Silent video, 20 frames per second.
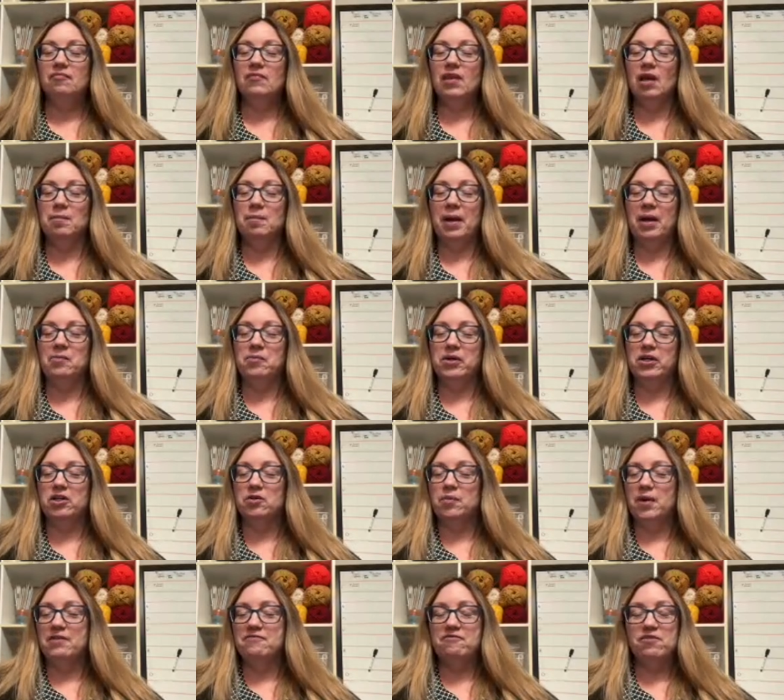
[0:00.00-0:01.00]
But we're going to
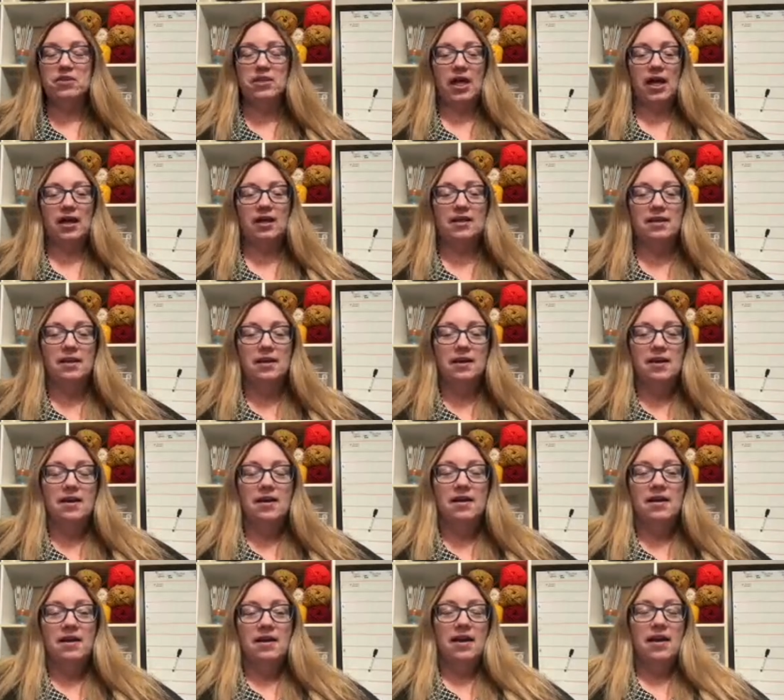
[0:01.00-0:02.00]
wait for that.
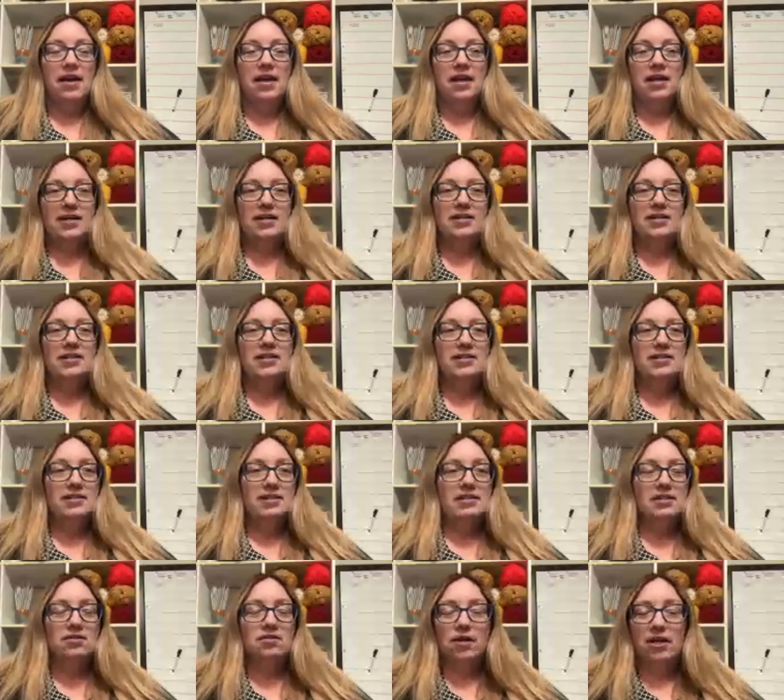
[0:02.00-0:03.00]
And
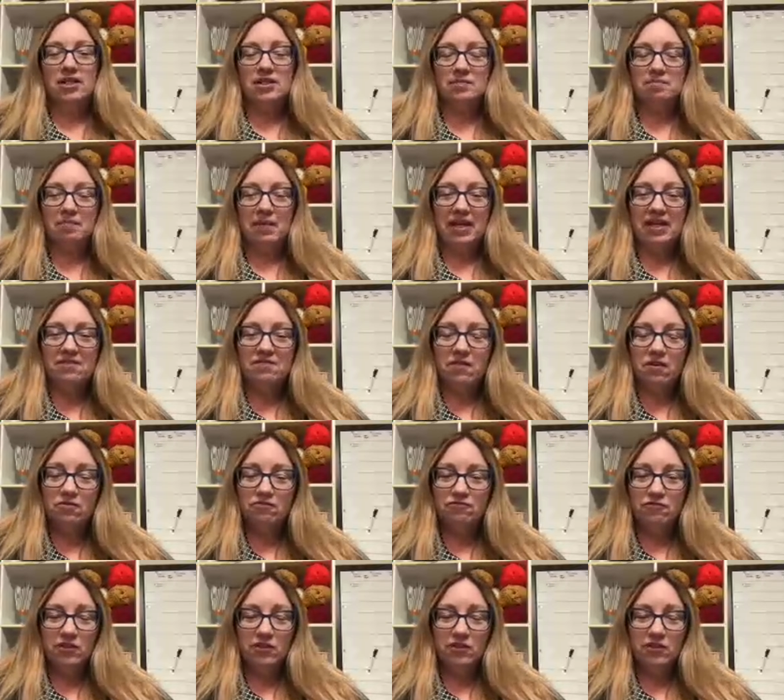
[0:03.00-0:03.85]
you guys may vote for